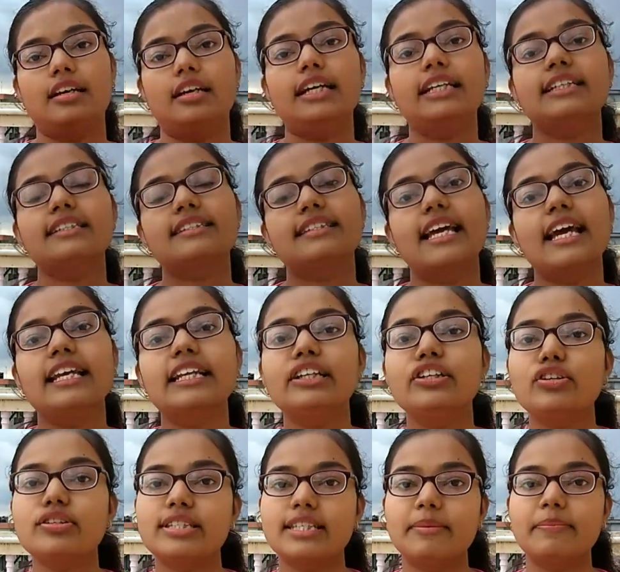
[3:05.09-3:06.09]
It is there in
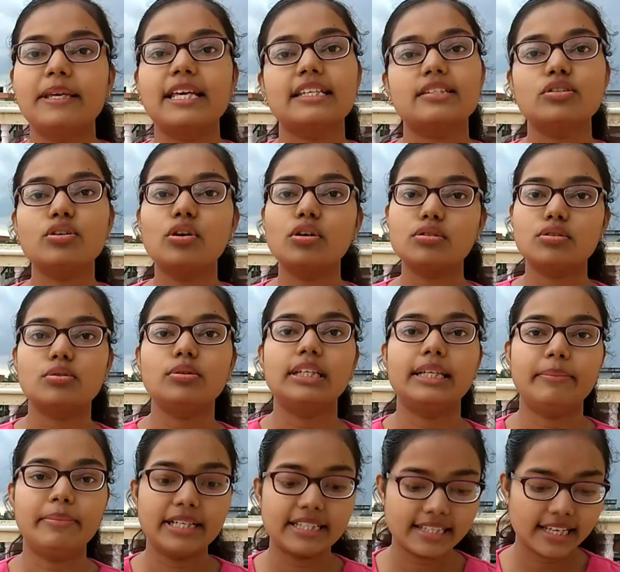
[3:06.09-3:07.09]
your CBSE also,
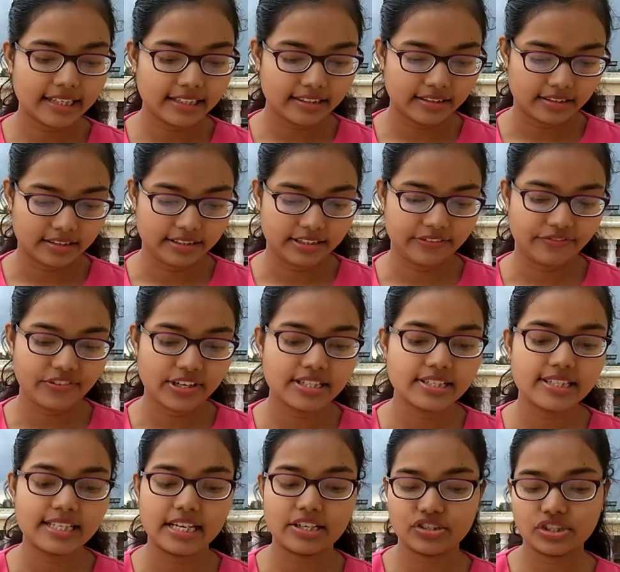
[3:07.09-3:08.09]
limits and
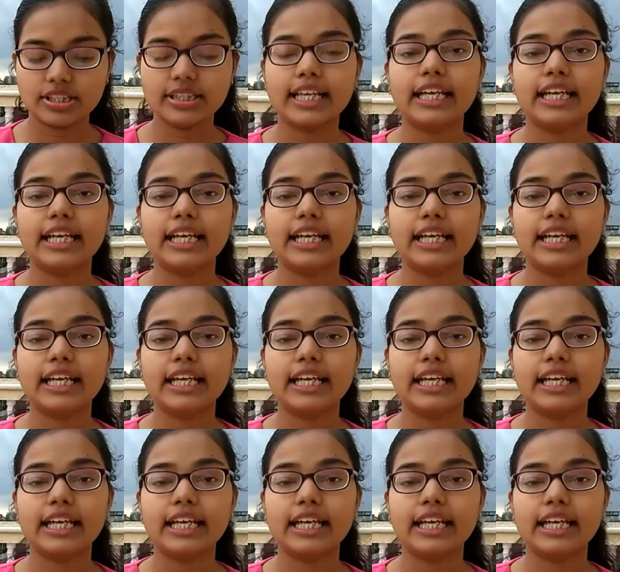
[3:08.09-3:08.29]
differentiation.